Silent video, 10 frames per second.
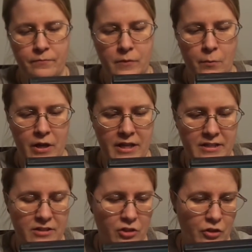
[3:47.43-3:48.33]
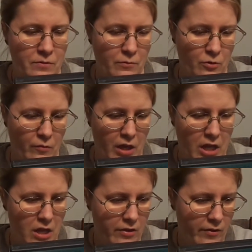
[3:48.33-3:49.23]
But it's a good
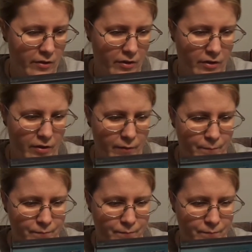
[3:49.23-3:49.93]
movie. I